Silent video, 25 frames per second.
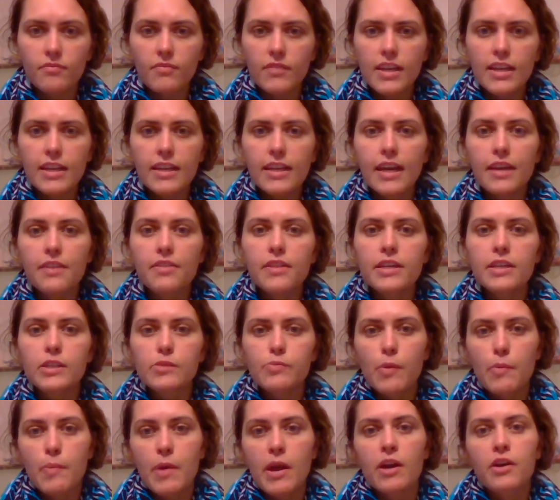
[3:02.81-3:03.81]
and get things
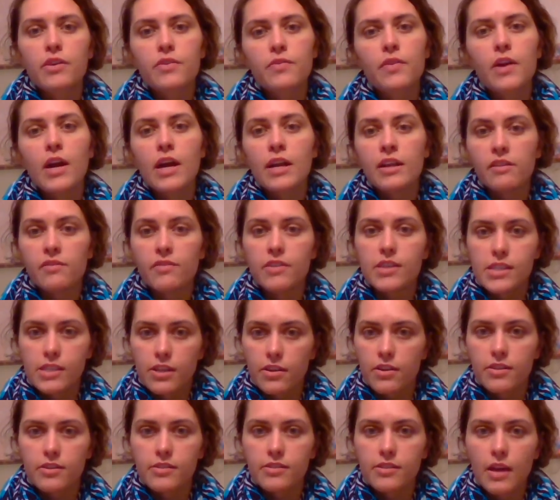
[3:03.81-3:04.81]
prepared for any
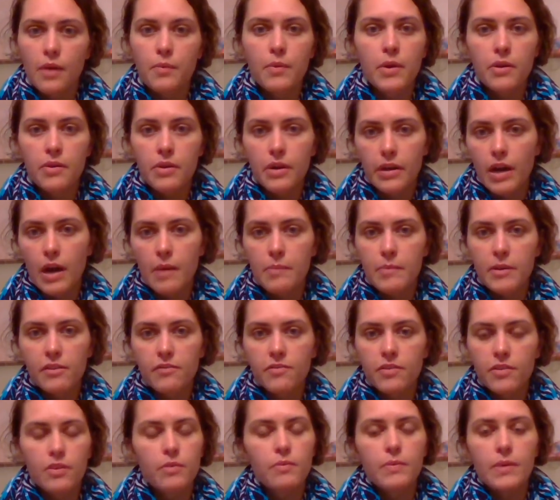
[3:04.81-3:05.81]
visitors that were coming
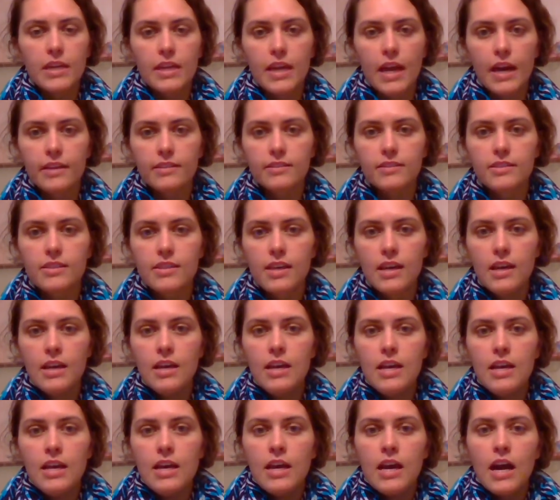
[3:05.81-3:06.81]
for the weekend.
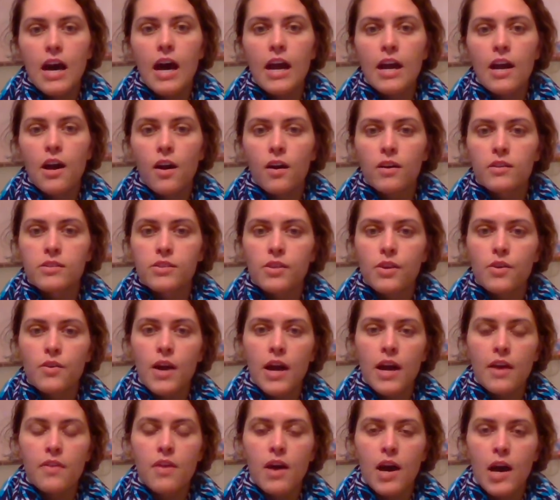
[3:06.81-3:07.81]
I also
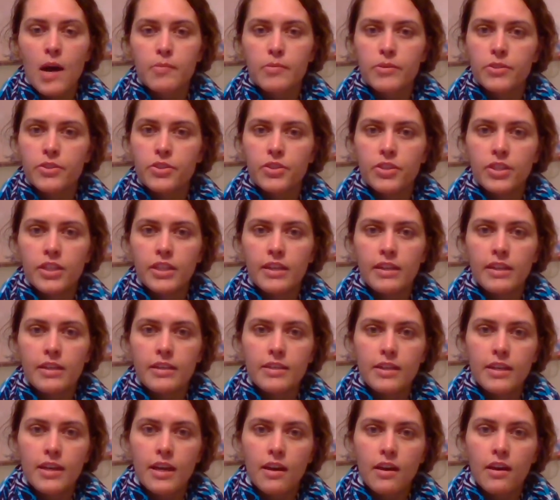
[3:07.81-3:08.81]
had the opportunity
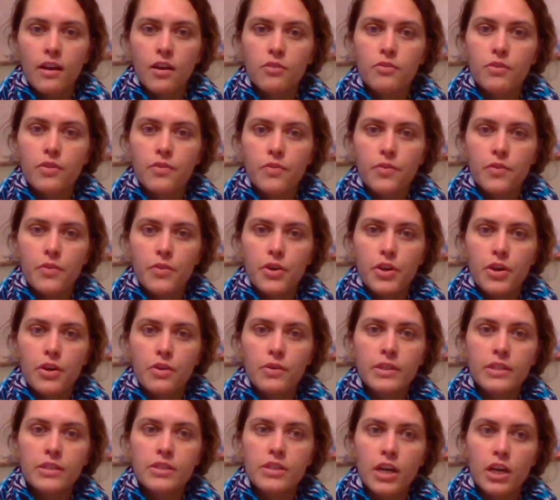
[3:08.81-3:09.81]
to get El Refugio
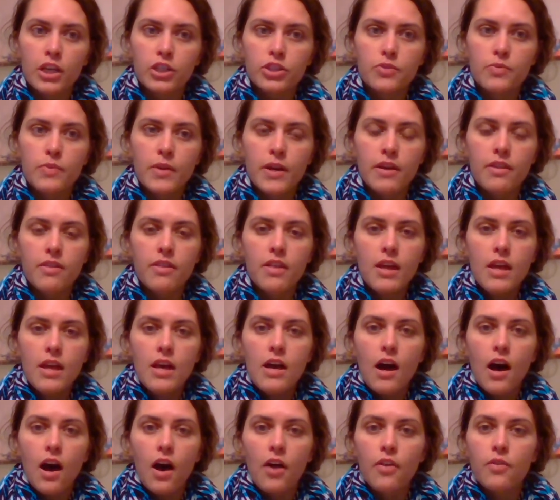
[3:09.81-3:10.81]
in touch with
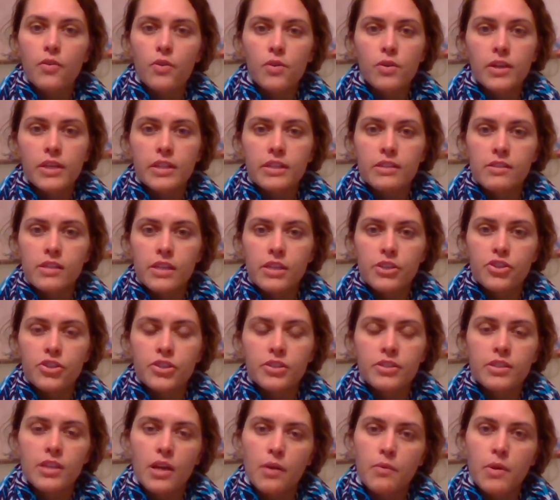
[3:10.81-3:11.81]
other
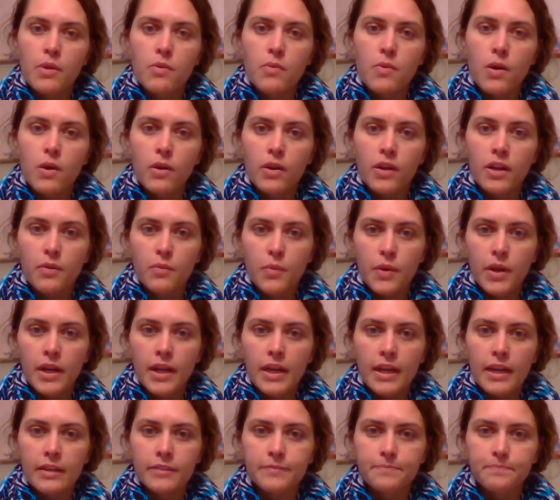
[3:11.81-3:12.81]
organizations that were
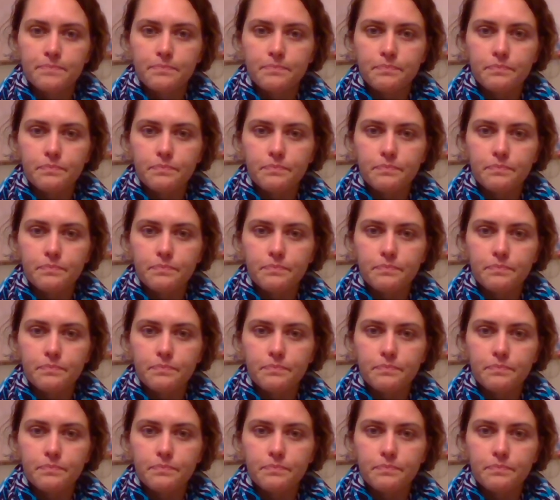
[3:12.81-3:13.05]
working